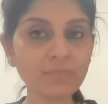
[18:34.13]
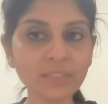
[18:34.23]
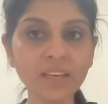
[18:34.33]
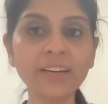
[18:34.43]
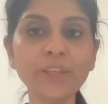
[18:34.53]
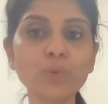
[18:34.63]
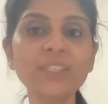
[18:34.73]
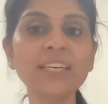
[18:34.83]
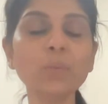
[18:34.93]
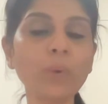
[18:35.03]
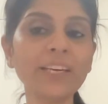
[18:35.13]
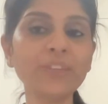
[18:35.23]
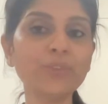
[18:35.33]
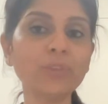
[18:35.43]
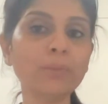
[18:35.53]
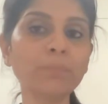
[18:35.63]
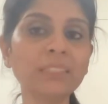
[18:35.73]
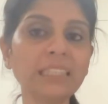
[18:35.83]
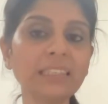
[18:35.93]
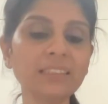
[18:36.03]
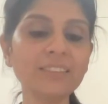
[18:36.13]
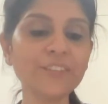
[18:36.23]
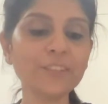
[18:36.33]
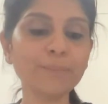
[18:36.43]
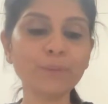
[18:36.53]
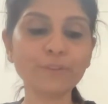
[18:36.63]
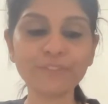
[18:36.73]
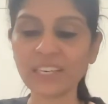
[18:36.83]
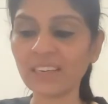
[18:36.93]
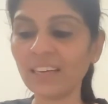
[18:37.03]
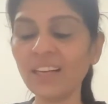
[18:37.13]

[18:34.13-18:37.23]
Yeah, use that Y to remember that it is tryptophan.